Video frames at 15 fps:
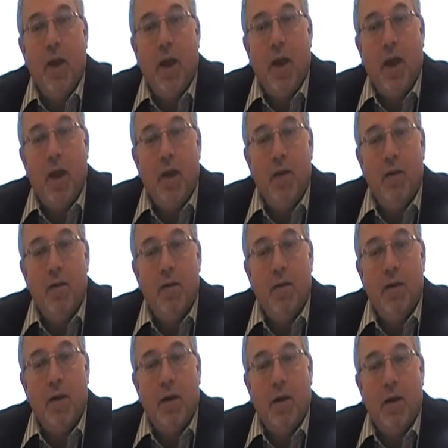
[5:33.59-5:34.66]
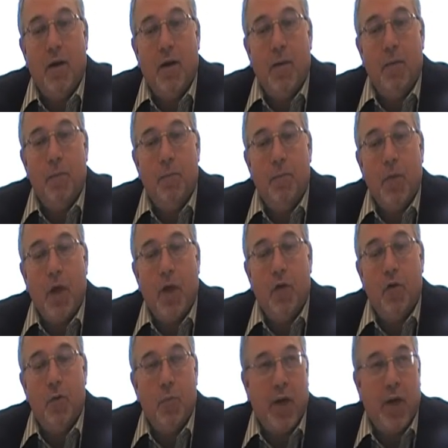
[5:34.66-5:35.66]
and I know